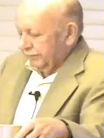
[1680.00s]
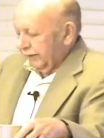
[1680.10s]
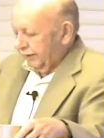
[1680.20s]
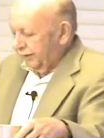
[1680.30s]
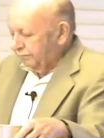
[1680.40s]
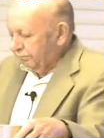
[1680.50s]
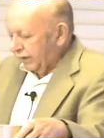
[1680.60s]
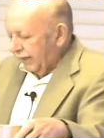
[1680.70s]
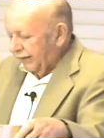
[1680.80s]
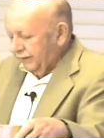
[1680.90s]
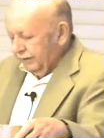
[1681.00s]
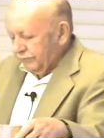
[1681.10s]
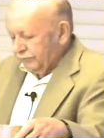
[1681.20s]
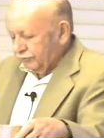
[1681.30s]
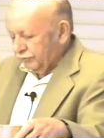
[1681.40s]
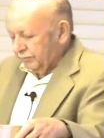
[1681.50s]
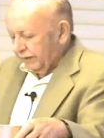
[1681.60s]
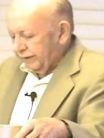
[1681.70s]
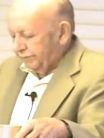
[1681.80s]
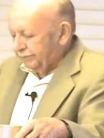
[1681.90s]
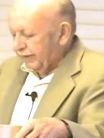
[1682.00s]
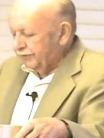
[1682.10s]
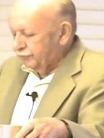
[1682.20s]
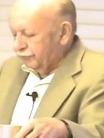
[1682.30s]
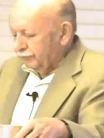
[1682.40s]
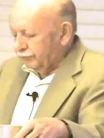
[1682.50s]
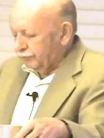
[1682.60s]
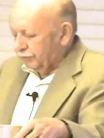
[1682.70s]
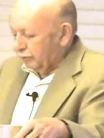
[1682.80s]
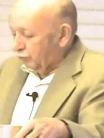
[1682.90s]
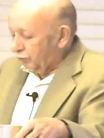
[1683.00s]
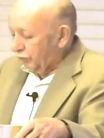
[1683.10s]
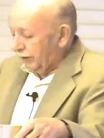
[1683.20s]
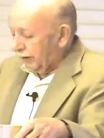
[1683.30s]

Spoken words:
They imply some adaptation to the world